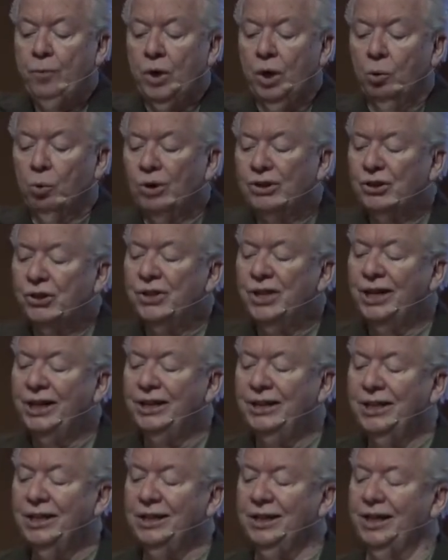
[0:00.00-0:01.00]
It wasn't that
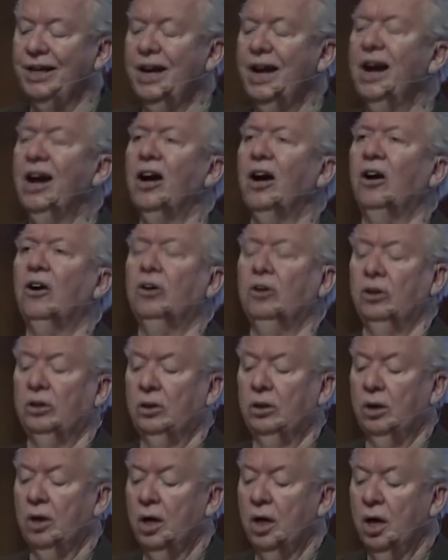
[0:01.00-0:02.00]
he didn't care,
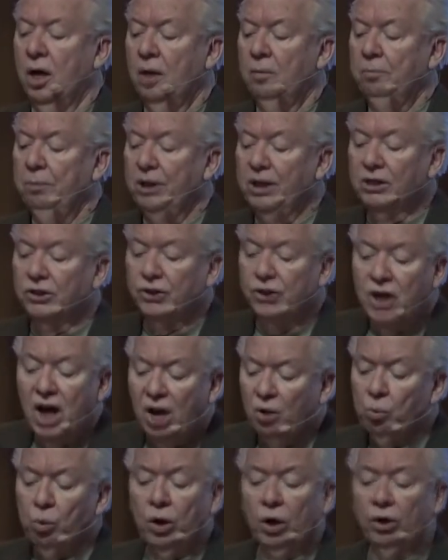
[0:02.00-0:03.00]
because
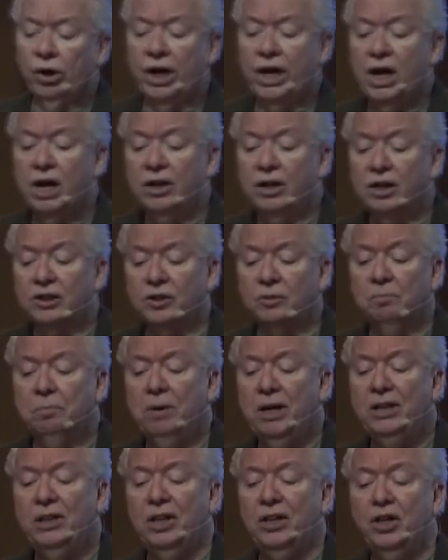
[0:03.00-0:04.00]
not worrying doesn't
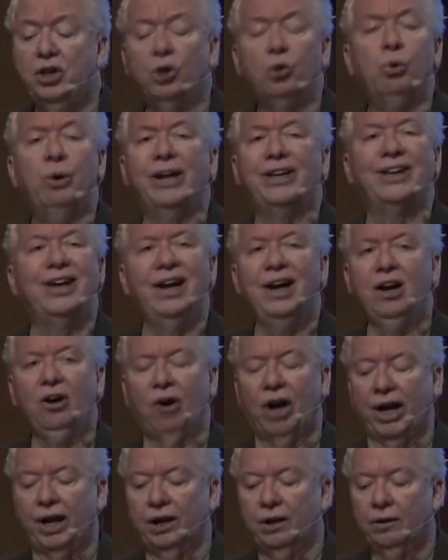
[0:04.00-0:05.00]
mean that you quit
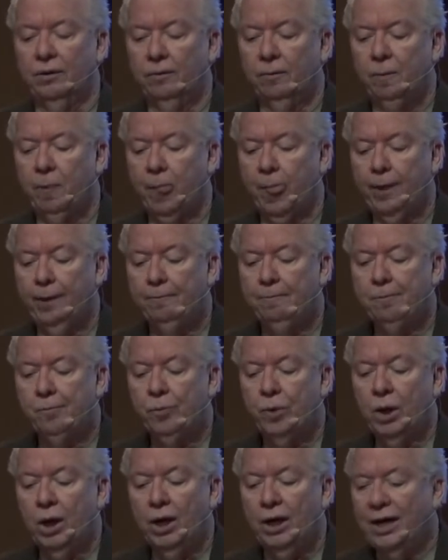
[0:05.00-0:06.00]
caring.
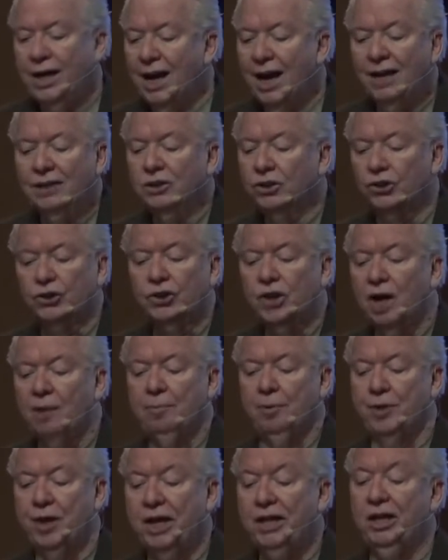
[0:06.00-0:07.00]
He hadn't
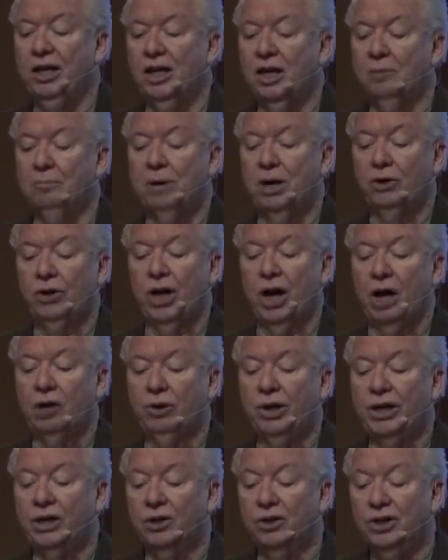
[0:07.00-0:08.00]
stopped thinking about
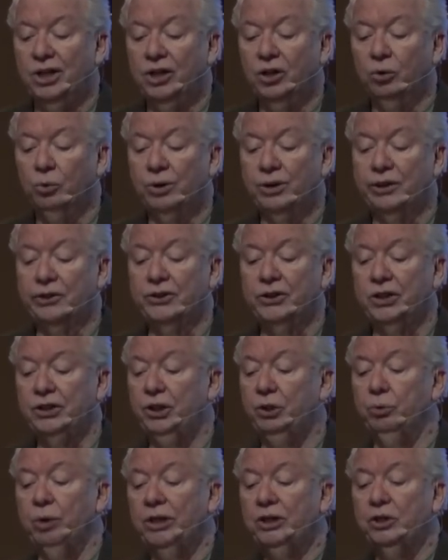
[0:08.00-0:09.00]
how he could deal with the
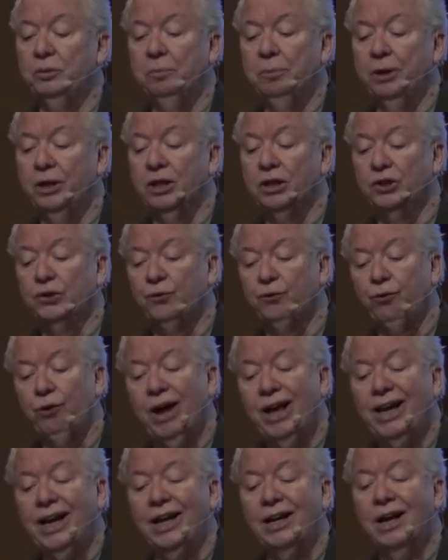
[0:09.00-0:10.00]
situation because
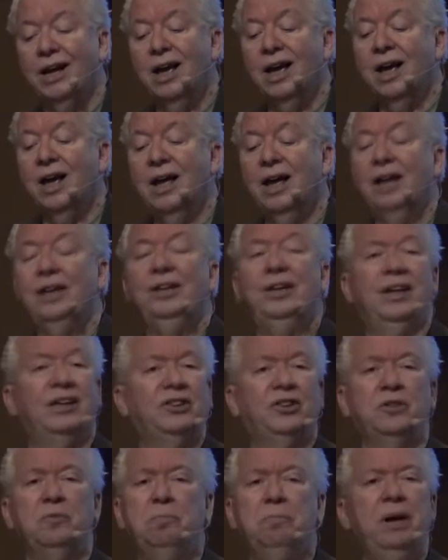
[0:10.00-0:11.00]
fretting
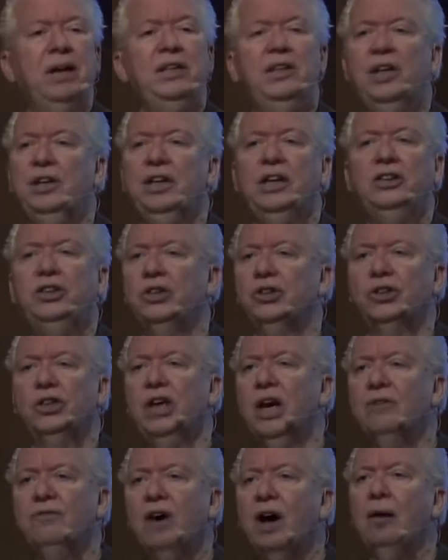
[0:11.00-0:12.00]
doesn't mean that you just
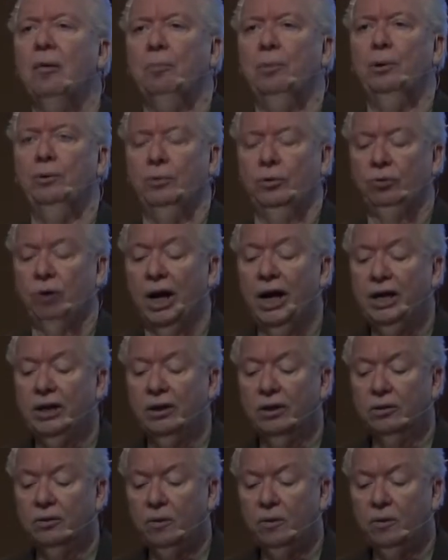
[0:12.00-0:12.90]
give up, right?